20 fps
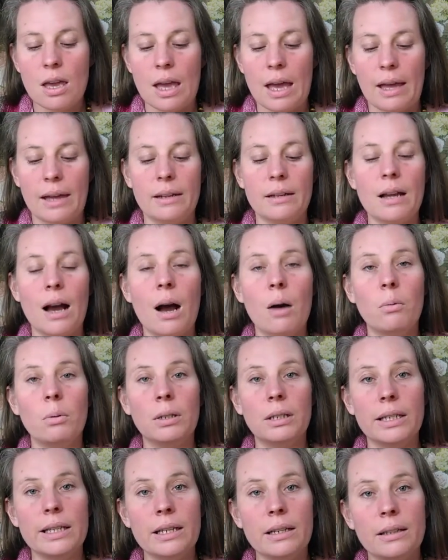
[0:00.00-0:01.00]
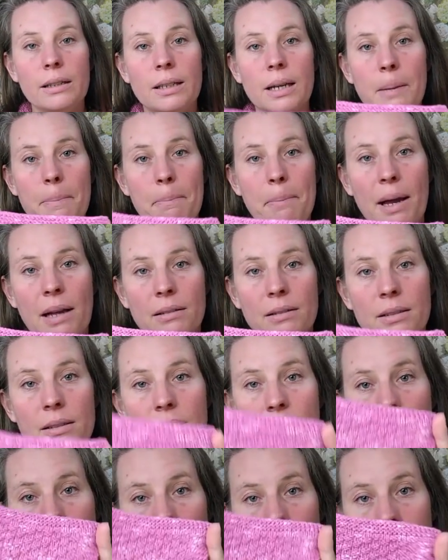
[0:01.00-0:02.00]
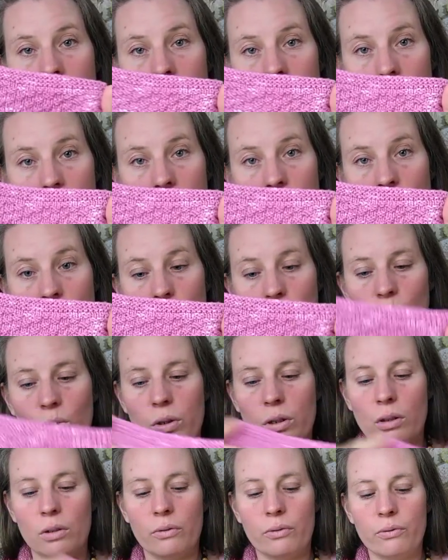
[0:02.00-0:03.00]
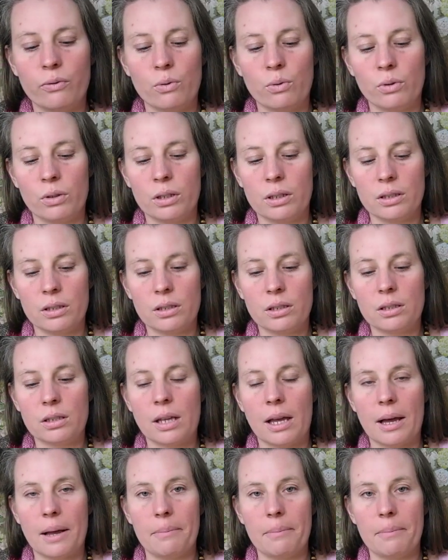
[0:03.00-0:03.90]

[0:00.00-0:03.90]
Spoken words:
and I will link the pattern and the tutorial for this